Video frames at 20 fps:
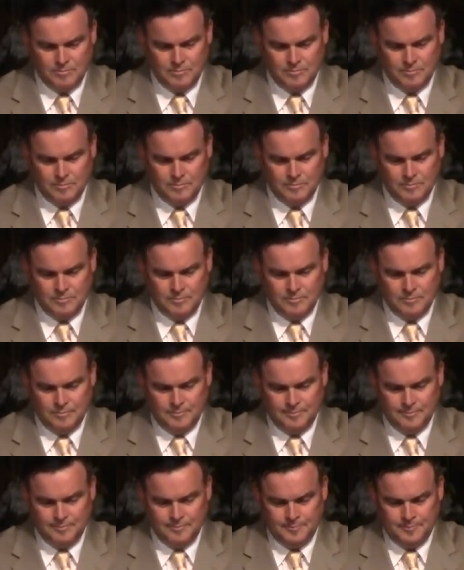
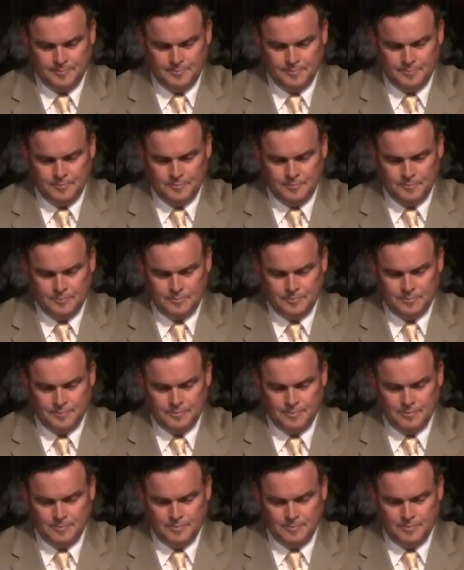Nothing is said.